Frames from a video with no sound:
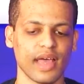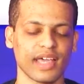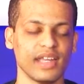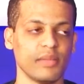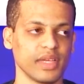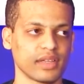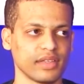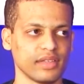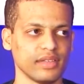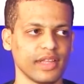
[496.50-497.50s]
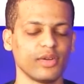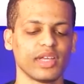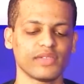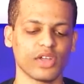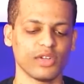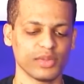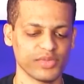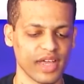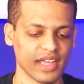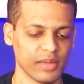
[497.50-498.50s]
academic they don't give scholarships
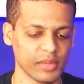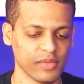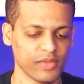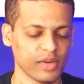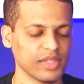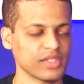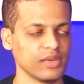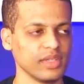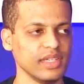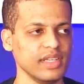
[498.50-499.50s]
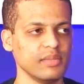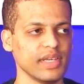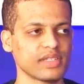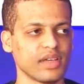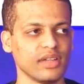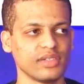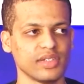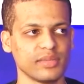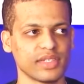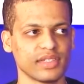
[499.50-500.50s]
for academic performance. Only need based
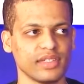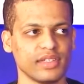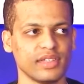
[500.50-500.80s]
scholarships.